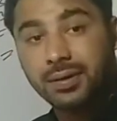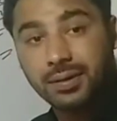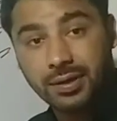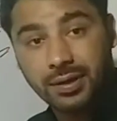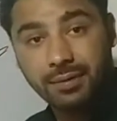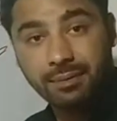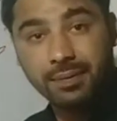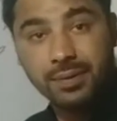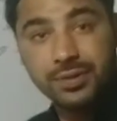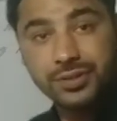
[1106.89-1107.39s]

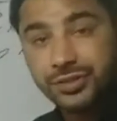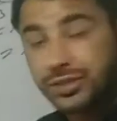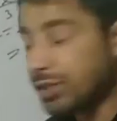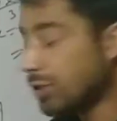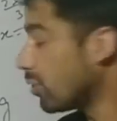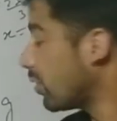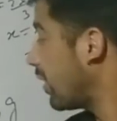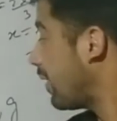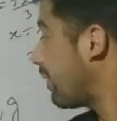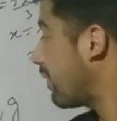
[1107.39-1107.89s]
table,
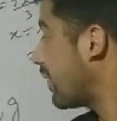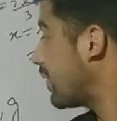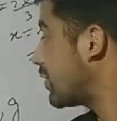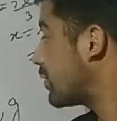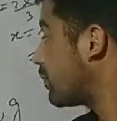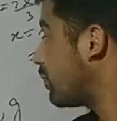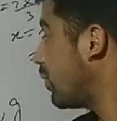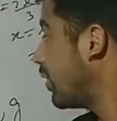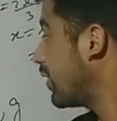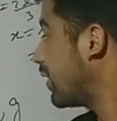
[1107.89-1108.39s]
zero
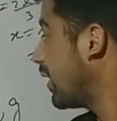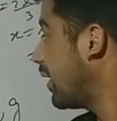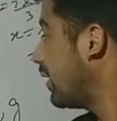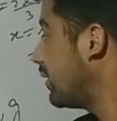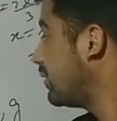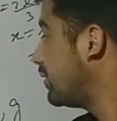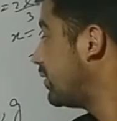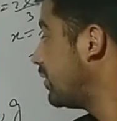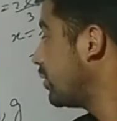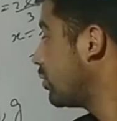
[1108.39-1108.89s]
reference point,
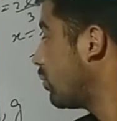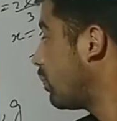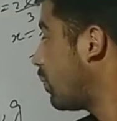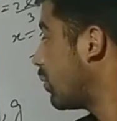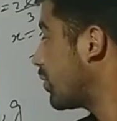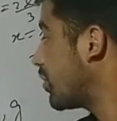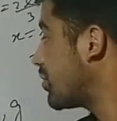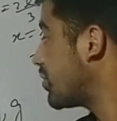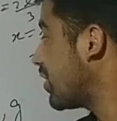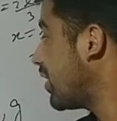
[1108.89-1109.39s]
zero
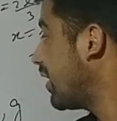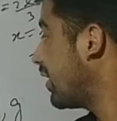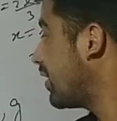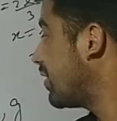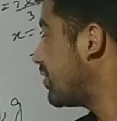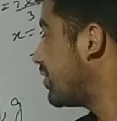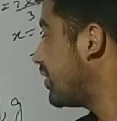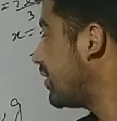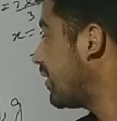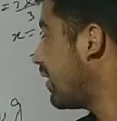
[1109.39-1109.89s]
potential
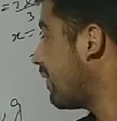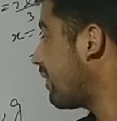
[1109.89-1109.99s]
energy